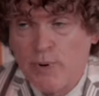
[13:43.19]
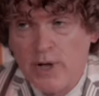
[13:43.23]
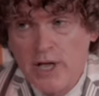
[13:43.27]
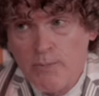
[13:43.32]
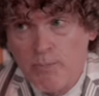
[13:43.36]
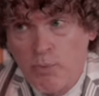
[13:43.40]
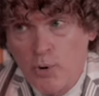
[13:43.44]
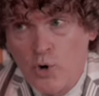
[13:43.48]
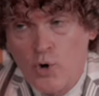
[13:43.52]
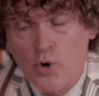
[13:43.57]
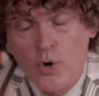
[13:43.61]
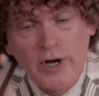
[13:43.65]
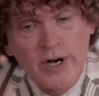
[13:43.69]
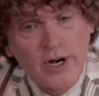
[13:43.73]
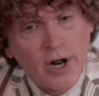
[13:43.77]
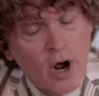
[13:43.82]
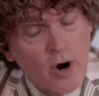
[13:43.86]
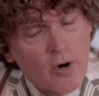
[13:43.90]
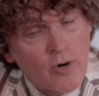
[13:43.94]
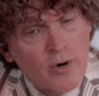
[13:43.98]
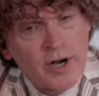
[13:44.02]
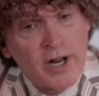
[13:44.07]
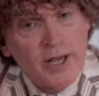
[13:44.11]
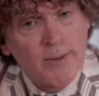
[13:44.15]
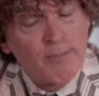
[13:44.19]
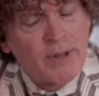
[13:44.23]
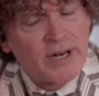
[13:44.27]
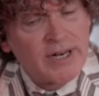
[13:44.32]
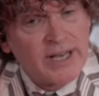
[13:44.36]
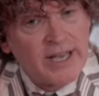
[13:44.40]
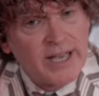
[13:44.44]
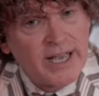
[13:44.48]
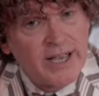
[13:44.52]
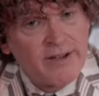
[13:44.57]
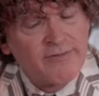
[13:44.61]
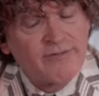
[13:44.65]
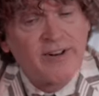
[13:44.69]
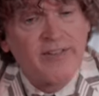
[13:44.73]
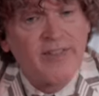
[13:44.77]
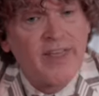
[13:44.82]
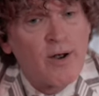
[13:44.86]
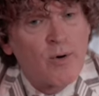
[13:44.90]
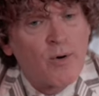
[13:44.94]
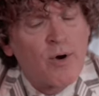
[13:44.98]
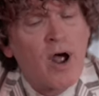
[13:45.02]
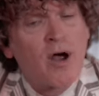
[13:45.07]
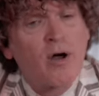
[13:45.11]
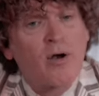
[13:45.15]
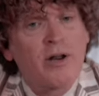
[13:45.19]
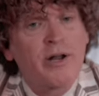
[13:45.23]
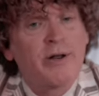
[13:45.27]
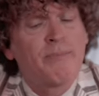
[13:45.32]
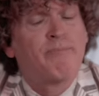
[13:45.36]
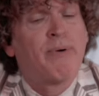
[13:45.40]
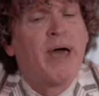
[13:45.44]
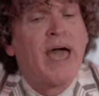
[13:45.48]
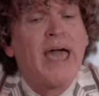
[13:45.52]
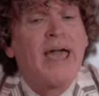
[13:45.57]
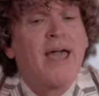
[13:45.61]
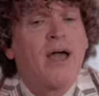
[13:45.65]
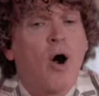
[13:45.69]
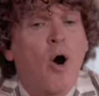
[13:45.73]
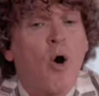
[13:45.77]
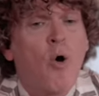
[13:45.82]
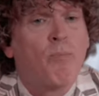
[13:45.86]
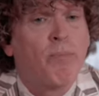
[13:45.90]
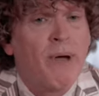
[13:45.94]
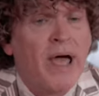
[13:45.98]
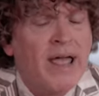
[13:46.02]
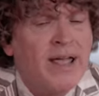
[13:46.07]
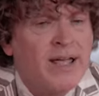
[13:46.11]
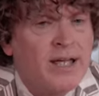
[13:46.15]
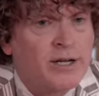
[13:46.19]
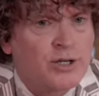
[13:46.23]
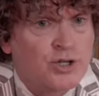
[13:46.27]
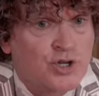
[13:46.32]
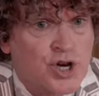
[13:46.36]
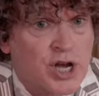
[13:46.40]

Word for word: people who had already believed and they were already obeying